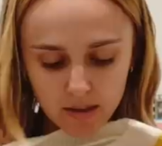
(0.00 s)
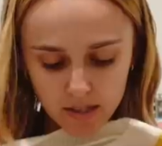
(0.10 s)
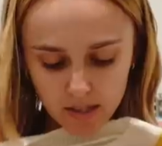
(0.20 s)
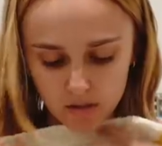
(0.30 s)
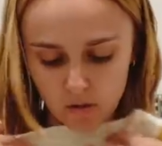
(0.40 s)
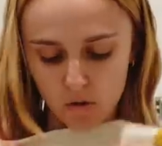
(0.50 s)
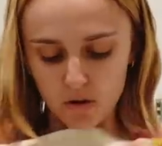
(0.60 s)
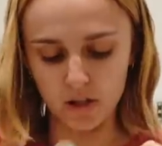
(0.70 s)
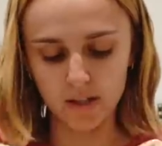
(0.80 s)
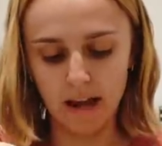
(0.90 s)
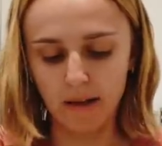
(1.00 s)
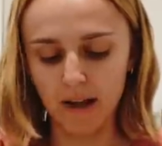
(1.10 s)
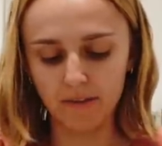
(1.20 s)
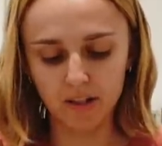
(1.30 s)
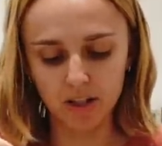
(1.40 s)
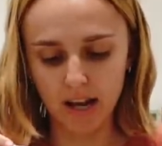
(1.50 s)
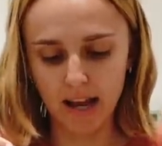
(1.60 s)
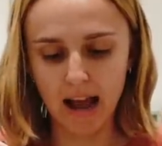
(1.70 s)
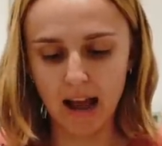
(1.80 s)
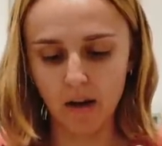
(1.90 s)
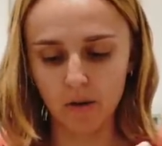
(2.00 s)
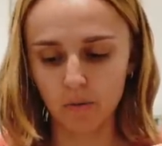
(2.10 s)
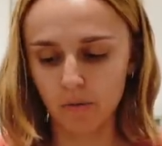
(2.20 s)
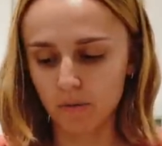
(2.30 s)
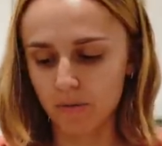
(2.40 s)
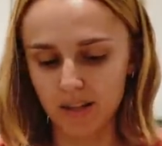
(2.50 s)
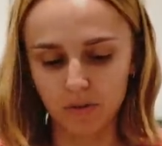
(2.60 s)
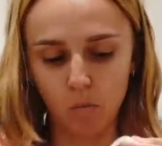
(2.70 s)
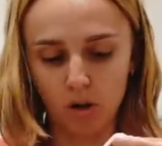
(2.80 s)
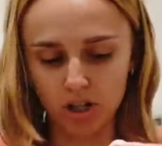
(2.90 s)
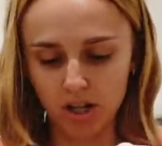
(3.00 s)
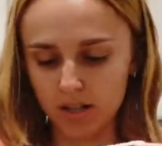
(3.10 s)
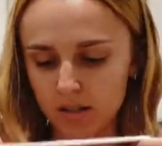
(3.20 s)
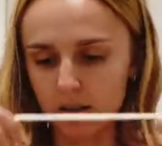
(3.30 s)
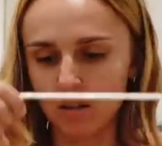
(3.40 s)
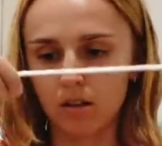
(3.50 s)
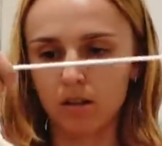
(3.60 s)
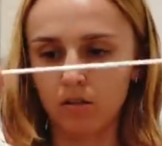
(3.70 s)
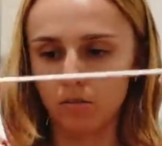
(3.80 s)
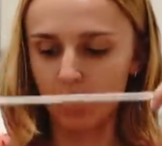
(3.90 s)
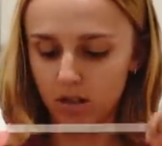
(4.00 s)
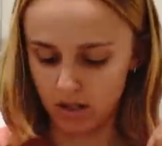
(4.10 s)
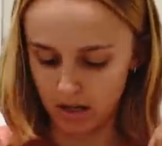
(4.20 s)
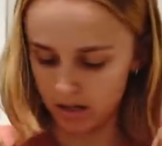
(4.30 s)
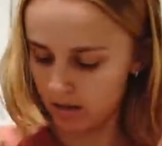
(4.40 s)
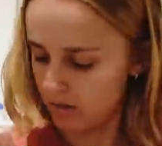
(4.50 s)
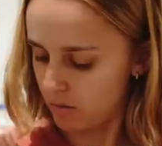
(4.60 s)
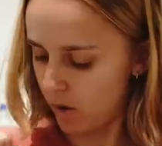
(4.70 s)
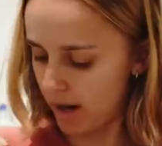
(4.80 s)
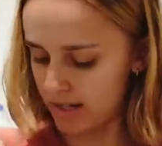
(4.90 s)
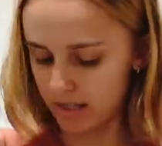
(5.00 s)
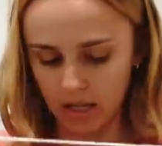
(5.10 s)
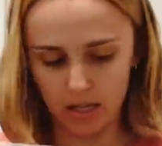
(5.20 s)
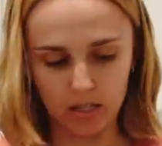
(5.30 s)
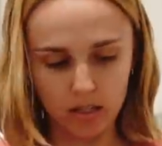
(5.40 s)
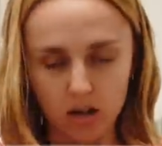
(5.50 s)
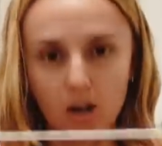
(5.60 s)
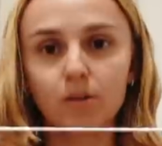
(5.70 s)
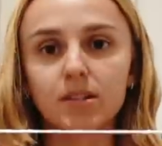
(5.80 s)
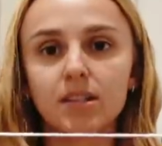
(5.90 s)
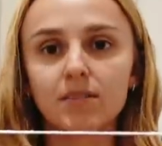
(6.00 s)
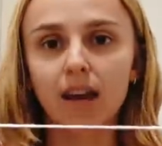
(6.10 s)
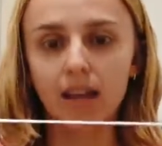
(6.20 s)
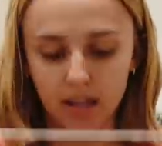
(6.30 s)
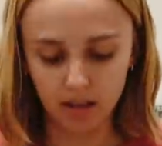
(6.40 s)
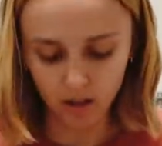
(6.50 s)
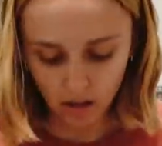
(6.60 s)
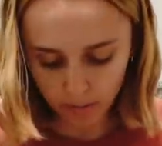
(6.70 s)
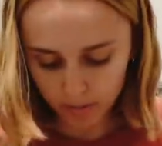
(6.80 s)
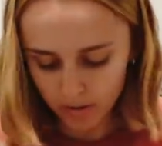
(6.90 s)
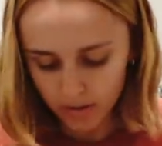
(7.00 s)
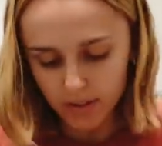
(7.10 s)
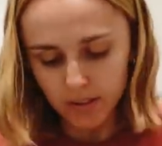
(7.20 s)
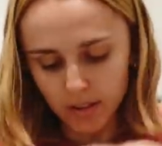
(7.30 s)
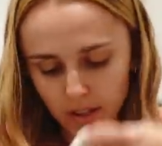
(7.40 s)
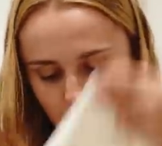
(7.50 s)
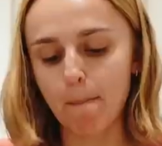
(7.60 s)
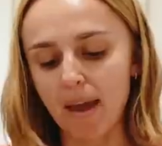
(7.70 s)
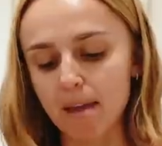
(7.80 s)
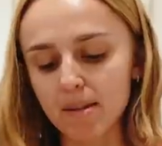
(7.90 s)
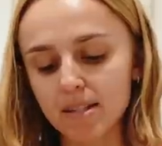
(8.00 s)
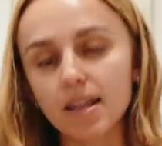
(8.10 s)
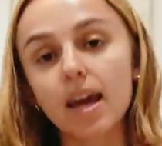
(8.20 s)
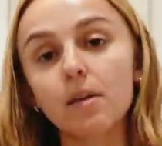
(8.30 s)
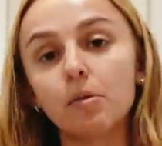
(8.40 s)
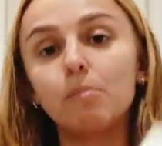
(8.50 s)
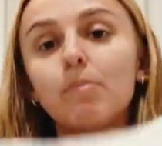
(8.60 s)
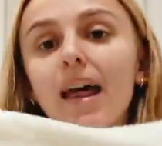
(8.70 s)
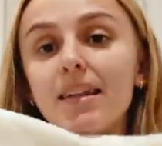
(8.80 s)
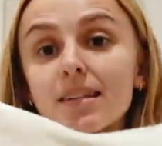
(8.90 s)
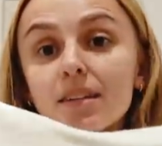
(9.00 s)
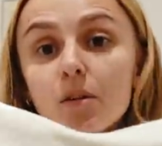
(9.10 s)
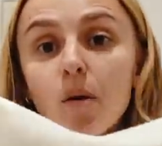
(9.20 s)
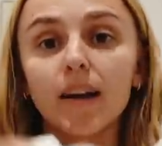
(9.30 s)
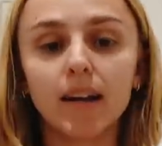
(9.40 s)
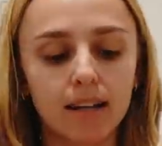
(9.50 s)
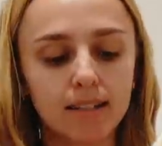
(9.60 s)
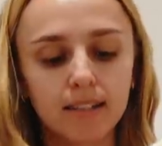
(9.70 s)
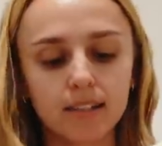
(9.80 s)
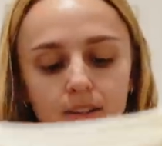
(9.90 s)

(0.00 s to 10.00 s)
This is gorgeous. I'll have to check how this washes. What is this? Why is this? Oh, is this for hanging it up? Baby sick will blend in quite nicely